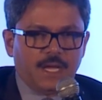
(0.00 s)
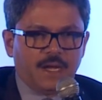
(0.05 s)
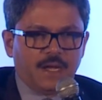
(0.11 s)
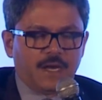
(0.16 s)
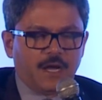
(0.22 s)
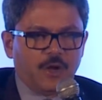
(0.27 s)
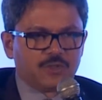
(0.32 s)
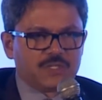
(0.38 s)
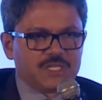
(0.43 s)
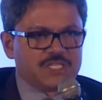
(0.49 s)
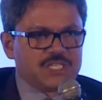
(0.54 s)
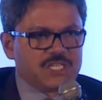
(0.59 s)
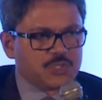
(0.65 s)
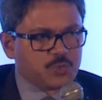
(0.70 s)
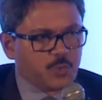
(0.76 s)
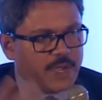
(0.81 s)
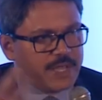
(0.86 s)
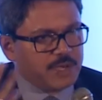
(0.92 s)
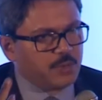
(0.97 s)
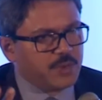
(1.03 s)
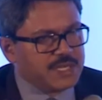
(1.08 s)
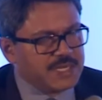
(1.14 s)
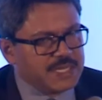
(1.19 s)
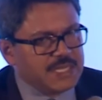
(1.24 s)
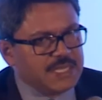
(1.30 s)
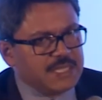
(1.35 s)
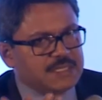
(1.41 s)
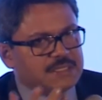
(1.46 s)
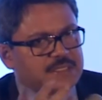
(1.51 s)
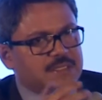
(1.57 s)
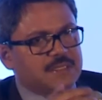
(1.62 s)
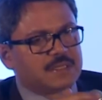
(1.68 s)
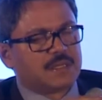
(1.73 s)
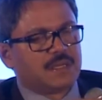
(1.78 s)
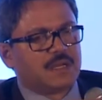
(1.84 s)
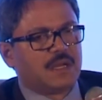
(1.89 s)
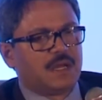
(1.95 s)
Now, this is when we need
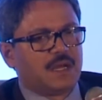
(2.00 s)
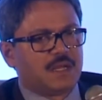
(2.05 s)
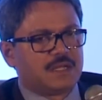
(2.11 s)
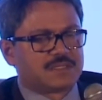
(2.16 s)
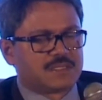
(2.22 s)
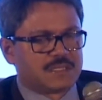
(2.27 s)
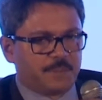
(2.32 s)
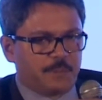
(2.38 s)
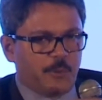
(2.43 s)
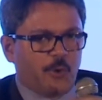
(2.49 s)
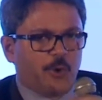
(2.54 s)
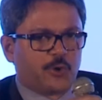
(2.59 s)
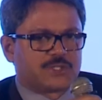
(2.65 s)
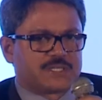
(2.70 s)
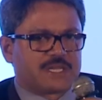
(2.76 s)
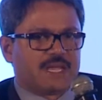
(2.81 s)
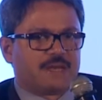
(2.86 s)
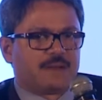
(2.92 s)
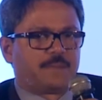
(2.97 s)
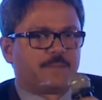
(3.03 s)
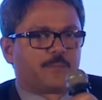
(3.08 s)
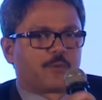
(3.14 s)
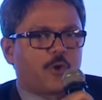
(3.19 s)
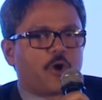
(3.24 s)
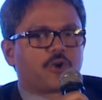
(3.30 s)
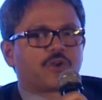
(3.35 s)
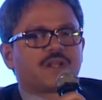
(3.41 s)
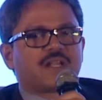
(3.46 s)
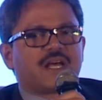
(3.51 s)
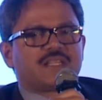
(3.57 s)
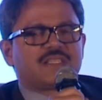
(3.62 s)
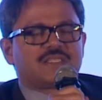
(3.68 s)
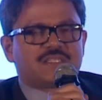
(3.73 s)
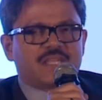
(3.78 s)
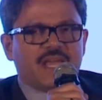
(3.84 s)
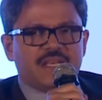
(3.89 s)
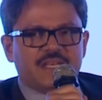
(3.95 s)
uh, supports and broader
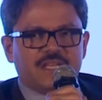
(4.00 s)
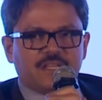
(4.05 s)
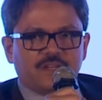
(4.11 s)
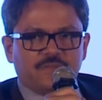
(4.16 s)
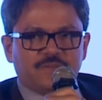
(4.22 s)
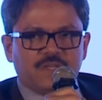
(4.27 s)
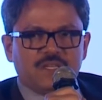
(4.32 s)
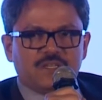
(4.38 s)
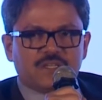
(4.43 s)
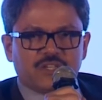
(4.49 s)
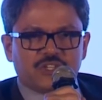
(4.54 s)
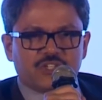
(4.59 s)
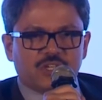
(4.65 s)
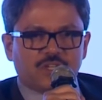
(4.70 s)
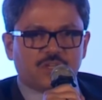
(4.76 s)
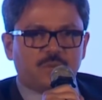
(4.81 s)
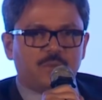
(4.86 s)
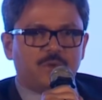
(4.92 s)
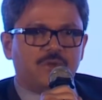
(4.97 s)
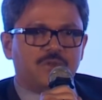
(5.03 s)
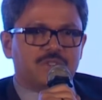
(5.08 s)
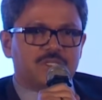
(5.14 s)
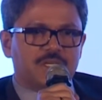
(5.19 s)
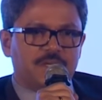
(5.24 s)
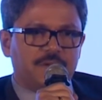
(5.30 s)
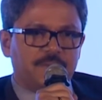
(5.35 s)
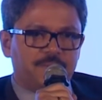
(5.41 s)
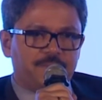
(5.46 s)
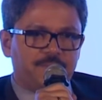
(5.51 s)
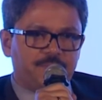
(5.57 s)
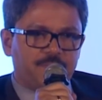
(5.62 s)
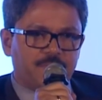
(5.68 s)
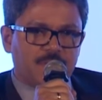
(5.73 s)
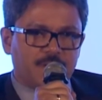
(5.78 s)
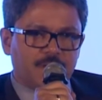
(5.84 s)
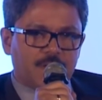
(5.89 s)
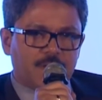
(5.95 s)
understanding of the international community.
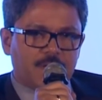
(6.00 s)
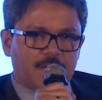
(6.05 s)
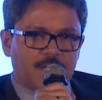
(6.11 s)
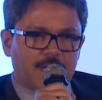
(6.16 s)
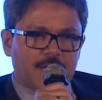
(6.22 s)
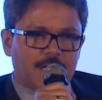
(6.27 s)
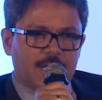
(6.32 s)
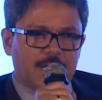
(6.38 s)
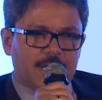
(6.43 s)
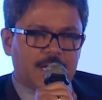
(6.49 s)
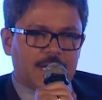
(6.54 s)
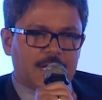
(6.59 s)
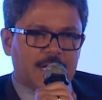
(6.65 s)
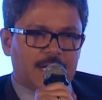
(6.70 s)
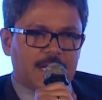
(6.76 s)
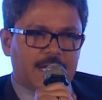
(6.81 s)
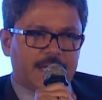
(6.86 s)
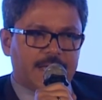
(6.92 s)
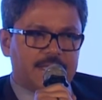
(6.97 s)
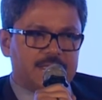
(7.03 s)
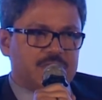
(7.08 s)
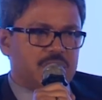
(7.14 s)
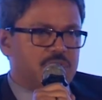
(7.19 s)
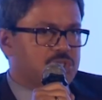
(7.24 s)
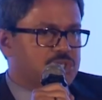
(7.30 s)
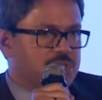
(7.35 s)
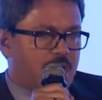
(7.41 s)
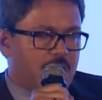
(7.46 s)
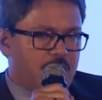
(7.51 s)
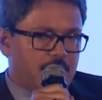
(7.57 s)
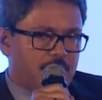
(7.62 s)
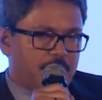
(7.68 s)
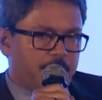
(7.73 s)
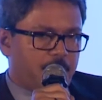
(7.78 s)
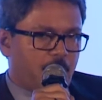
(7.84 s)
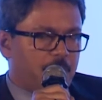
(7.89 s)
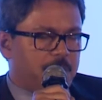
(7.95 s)
Uh, and these
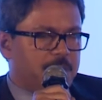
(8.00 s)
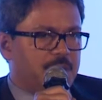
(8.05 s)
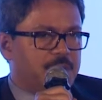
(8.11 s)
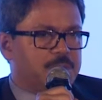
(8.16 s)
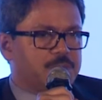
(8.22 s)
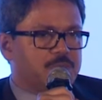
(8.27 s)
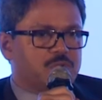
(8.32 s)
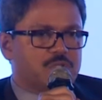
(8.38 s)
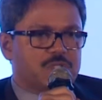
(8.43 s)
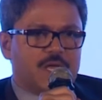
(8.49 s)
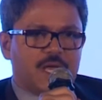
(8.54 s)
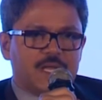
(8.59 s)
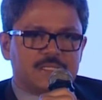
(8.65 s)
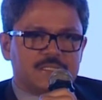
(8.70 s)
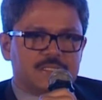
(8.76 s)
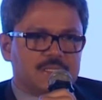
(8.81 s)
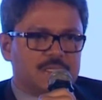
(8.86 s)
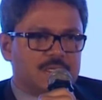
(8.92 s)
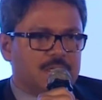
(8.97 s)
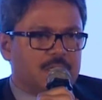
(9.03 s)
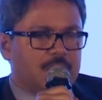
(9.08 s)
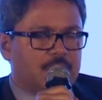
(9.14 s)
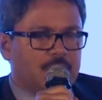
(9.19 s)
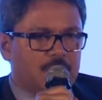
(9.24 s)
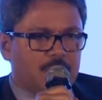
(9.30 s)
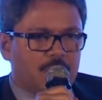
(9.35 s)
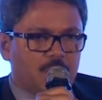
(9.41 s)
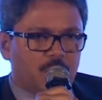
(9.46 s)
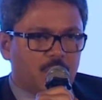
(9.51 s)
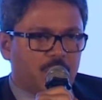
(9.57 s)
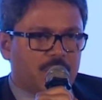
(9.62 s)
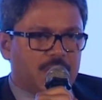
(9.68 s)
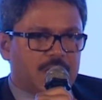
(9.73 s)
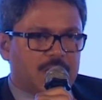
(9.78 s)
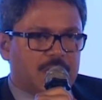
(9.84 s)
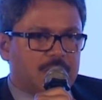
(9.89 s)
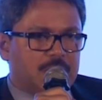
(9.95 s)
are problems that
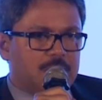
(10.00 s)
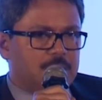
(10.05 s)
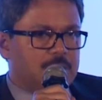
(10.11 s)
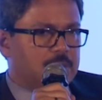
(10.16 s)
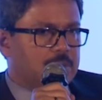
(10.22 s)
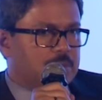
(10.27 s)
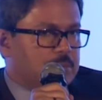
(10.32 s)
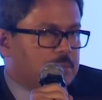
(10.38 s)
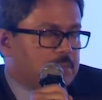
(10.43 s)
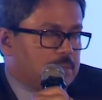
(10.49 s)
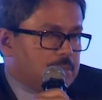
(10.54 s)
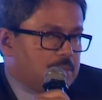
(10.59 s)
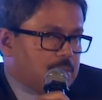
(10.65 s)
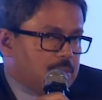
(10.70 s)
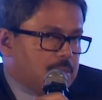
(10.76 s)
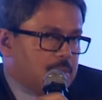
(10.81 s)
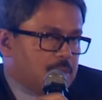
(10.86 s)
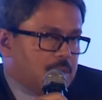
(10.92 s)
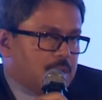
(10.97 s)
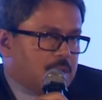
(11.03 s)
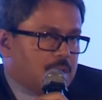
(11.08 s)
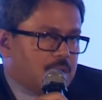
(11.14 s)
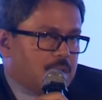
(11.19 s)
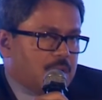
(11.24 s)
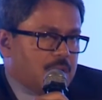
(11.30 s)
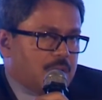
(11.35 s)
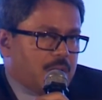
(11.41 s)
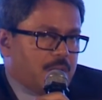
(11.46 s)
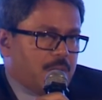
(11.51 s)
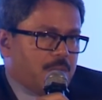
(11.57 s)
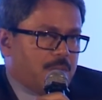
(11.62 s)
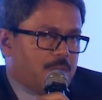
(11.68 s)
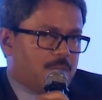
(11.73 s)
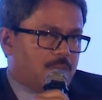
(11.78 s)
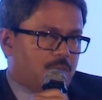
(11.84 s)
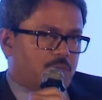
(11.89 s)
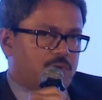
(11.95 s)
we, uh,
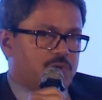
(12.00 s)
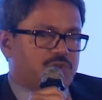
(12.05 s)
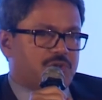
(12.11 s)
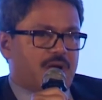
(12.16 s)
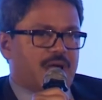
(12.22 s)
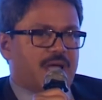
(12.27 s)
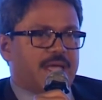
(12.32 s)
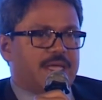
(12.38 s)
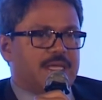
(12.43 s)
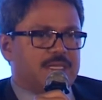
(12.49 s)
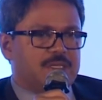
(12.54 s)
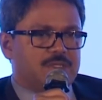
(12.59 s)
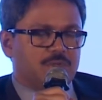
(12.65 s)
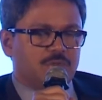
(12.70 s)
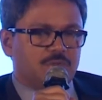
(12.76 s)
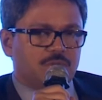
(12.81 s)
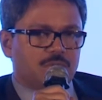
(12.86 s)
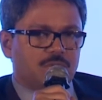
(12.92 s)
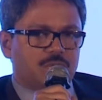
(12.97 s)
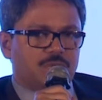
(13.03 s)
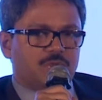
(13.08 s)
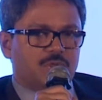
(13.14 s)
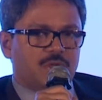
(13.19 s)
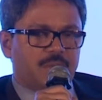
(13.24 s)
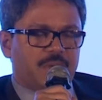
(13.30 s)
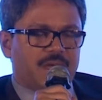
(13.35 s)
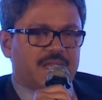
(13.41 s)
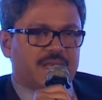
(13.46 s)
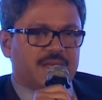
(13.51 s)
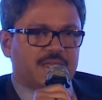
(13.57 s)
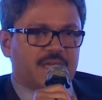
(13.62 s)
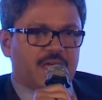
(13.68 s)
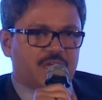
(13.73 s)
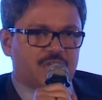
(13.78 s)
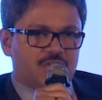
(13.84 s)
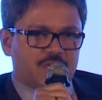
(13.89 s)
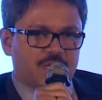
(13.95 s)
we try to, to remain
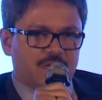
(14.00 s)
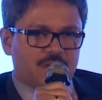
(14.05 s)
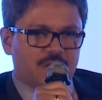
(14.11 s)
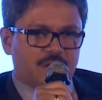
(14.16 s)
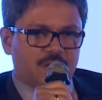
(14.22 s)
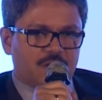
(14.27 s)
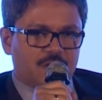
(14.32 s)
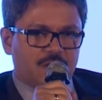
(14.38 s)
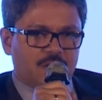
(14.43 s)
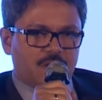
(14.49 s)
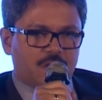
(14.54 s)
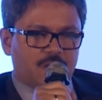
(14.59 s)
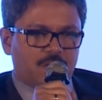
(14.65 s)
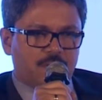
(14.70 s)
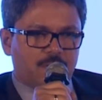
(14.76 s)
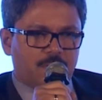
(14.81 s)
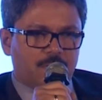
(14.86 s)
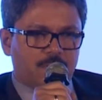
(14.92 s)
engaged and uh, uh,